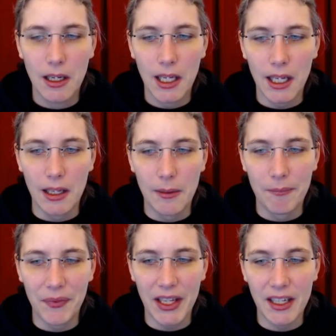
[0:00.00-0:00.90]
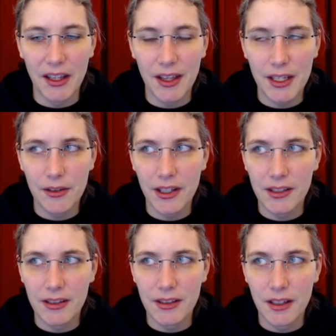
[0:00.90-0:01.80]
Um, and I think,
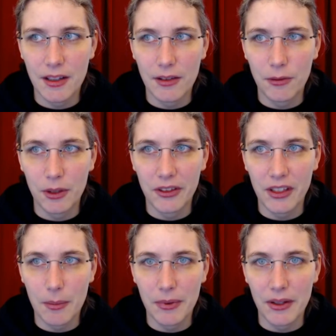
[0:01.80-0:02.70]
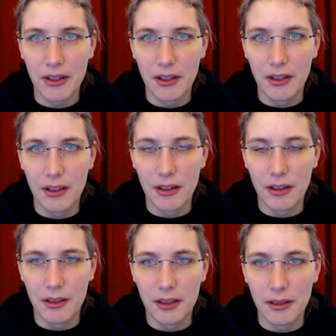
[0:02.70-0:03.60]
uh, for example, the,
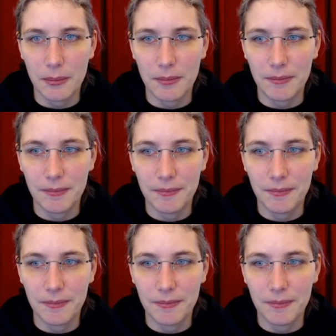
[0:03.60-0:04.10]
the um,